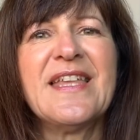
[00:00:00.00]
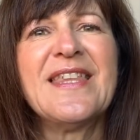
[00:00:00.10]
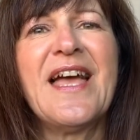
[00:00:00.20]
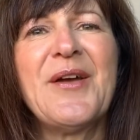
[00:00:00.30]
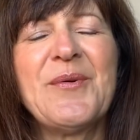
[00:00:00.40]

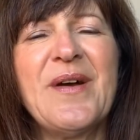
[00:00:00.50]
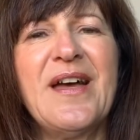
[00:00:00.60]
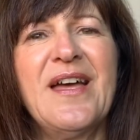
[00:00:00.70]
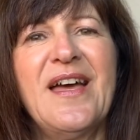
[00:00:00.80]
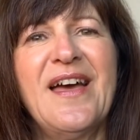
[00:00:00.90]
Now,
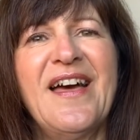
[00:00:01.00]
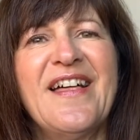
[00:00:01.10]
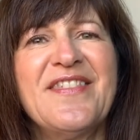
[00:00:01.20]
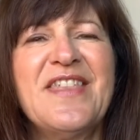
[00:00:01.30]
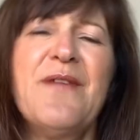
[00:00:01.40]

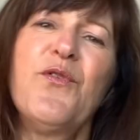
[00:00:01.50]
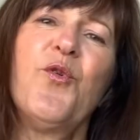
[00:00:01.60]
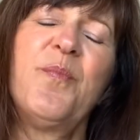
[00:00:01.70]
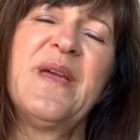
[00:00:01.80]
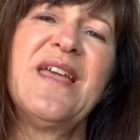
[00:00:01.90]
they've
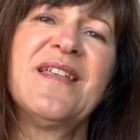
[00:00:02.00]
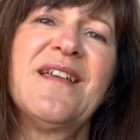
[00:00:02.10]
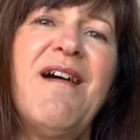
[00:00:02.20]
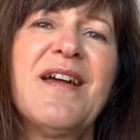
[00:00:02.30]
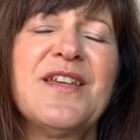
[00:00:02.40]
all been
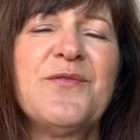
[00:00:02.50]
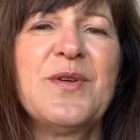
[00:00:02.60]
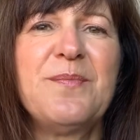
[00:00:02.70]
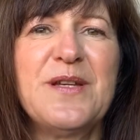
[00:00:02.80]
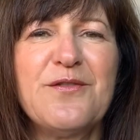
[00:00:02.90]
kind of
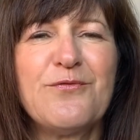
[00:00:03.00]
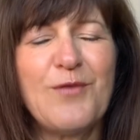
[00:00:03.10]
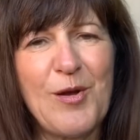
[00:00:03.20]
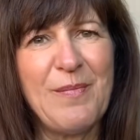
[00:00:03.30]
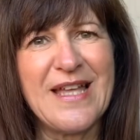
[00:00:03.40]
with a bit of
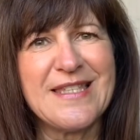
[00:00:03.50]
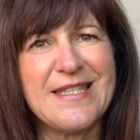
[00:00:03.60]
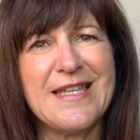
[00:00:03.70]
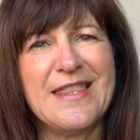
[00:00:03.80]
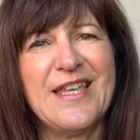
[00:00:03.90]

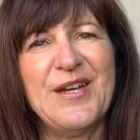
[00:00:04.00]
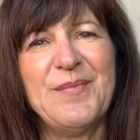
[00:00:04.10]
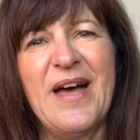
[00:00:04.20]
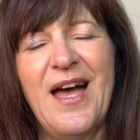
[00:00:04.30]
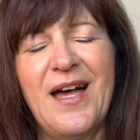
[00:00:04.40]
romance in
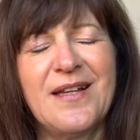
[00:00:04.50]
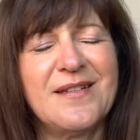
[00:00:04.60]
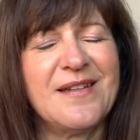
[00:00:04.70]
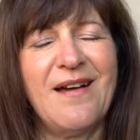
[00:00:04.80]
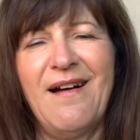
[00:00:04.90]
them,
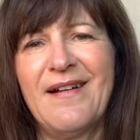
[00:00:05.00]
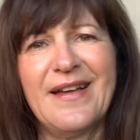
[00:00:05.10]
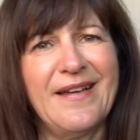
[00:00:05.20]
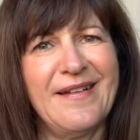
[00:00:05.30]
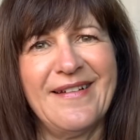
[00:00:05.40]
and
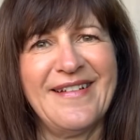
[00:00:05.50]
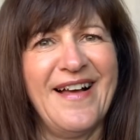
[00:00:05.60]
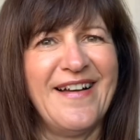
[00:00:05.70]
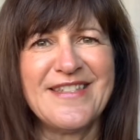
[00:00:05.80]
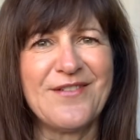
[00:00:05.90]
I
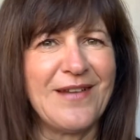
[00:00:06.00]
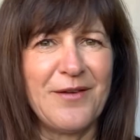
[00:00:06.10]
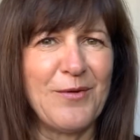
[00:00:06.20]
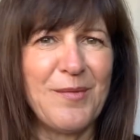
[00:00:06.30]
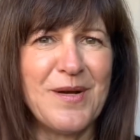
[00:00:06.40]
I don't
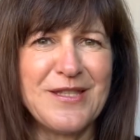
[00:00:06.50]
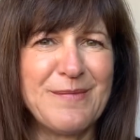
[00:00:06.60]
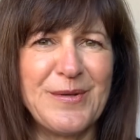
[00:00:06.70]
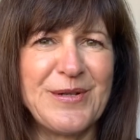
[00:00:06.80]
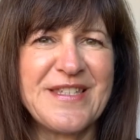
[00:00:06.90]
like romance
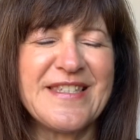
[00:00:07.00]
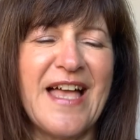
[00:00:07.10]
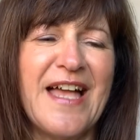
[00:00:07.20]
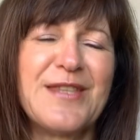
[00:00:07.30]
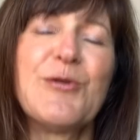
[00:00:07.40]
books,
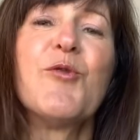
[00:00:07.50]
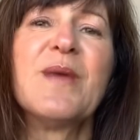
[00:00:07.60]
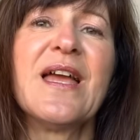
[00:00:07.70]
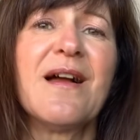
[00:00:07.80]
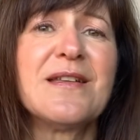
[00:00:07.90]
and
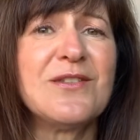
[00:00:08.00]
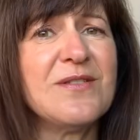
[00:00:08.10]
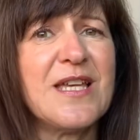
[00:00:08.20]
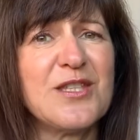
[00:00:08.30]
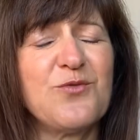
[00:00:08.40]
normally I do
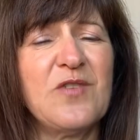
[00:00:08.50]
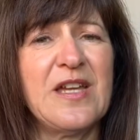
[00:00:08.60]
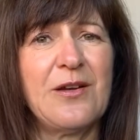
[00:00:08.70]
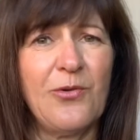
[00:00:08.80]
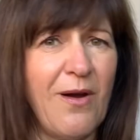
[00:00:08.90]
tend to
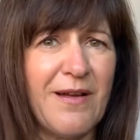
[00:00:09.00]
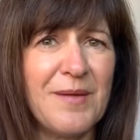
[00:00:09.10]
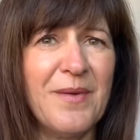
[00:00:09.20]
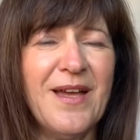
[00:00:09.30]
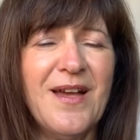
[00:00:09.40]
read
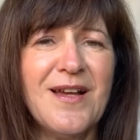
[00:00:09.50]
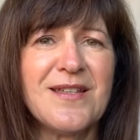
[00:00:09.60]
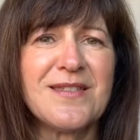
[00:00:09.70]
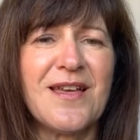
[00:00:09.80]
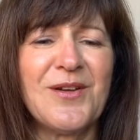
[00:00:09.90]
crime.
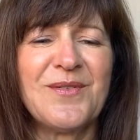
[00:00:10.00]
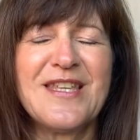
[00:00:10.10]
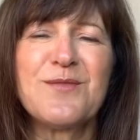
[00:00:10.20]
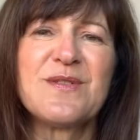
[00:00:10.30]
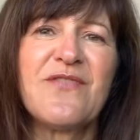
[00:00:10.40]
So
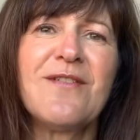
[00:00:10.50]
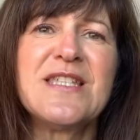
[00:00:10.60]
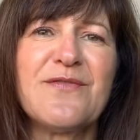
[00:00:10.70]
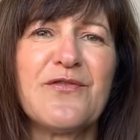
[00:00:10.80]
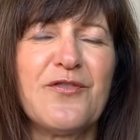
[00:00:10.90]
this was very
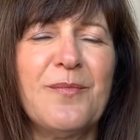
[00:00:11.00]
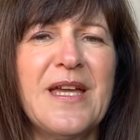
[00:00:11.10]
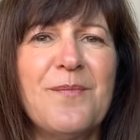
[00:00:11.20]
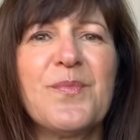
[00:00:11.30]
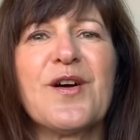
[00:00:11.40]
different for
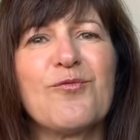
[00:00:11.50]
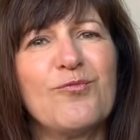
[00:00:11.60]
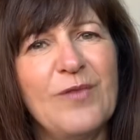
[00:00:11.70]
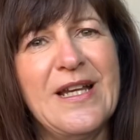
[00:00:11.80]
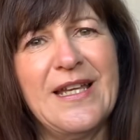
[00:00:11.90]
me, but
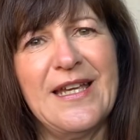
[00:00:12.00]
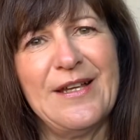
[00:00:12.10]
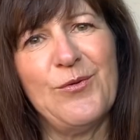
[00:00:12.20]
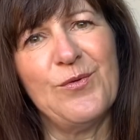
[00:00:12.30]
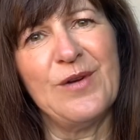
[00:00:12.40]
really
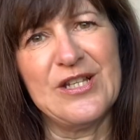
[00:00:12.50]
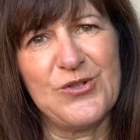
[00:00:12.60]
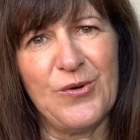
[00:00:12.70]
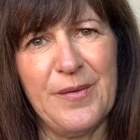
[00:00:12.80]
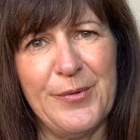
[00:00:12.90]
all
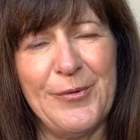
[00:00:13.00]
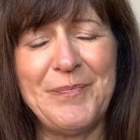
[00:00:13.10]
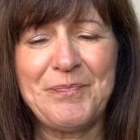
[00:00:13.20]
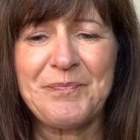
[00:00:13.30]
enjoyable.